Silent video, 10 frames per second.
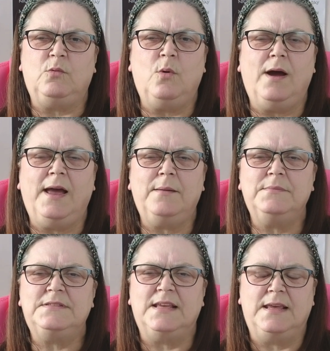What
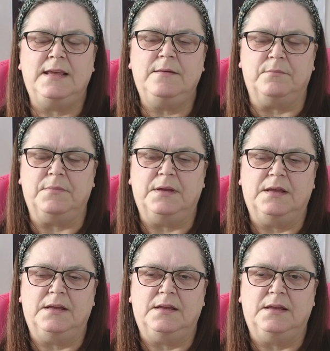happened to him?
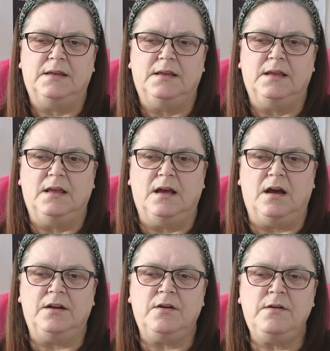
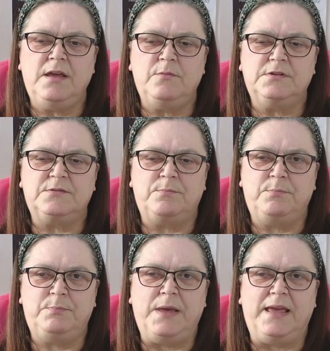I know he was
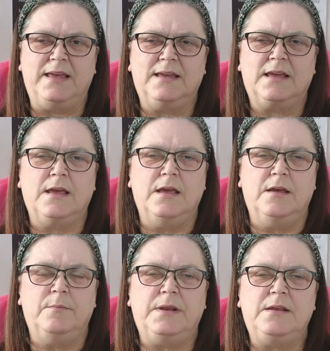pink,
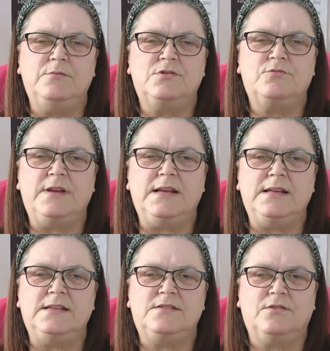but he was
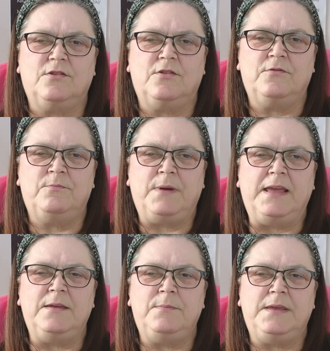really sort of
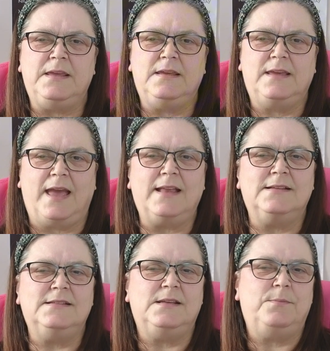baby
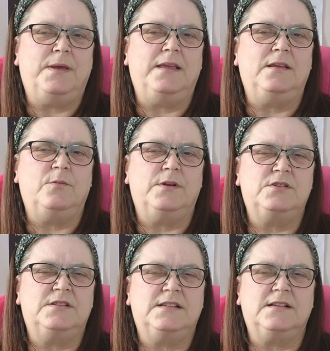candy pink, which
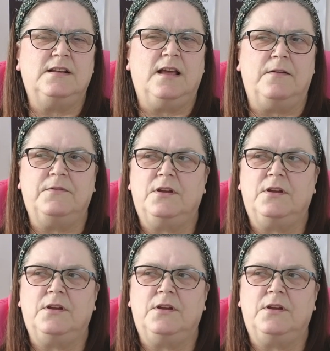I didn't love.